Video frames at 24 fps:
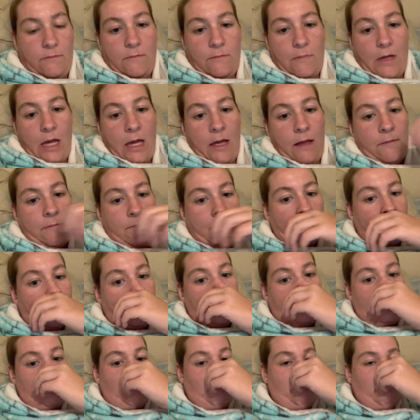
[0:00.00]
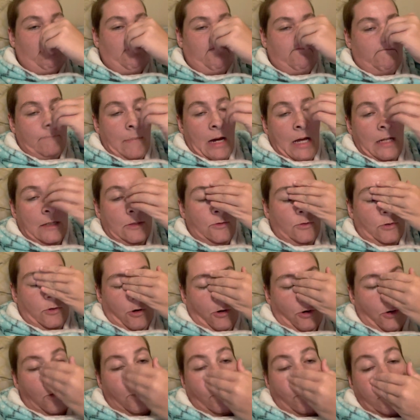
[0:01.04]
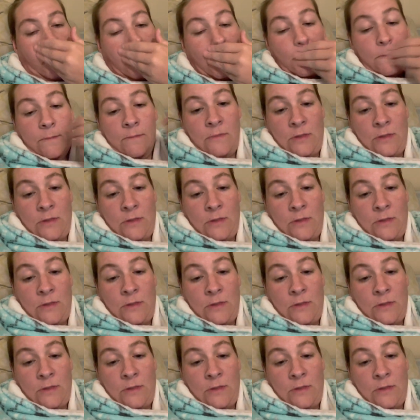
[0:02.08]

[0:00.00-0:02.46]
and my little girl,